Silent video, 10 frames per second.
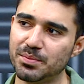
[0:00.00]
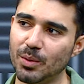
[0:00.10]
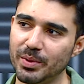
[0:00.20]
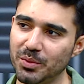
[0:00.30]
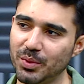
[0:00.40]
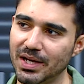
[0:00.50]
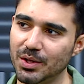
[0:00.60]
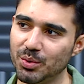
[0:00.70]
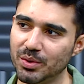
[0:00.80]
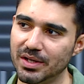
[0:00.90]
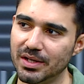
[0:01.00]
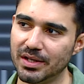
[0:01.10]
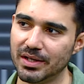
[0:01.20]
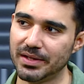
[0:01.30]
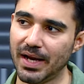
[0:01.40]
property value.
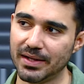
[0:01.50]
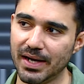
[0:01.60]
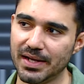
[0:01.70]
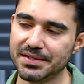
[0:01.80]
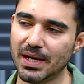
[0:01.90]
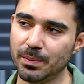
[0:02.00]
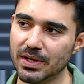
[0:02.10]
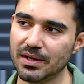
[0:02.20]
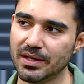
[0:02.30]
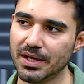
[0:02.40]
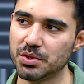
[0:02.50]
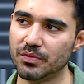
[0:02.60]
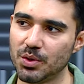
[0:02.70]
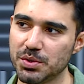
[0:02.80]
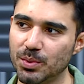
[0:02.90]
That, that has happened in the case of
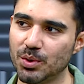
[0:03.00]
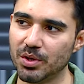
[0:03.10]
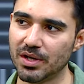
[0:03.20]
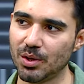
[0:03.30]
Firozpur Road in